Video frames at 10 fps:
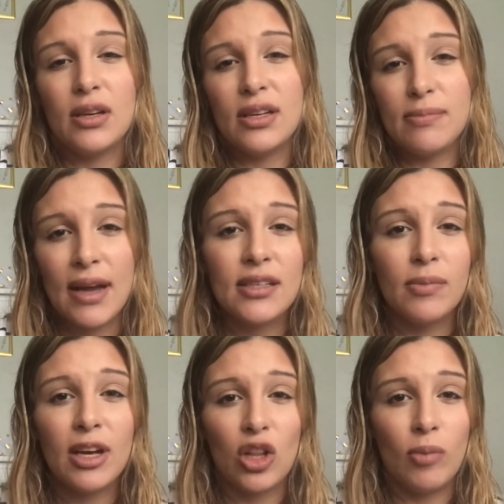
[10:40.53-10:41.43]
is meant to
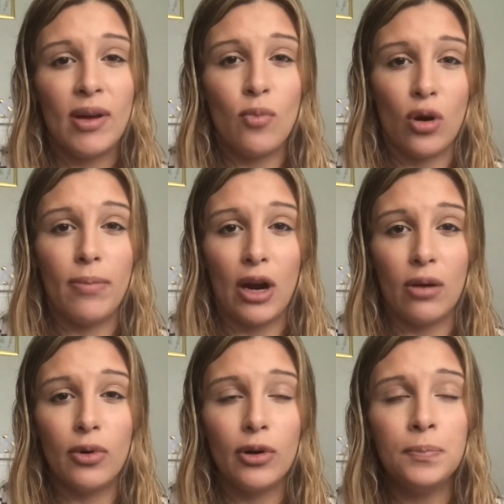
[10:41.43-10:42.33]
be a little bit more
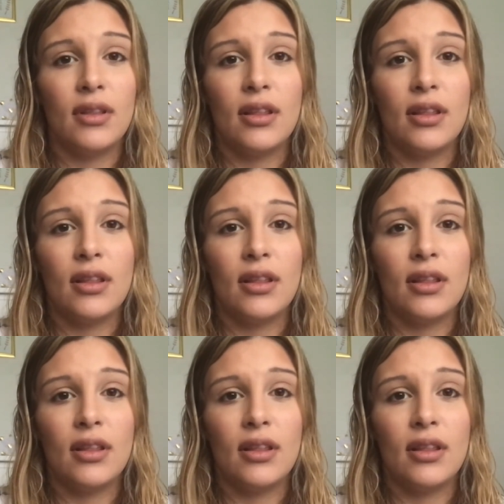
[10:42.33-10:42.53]
bearable.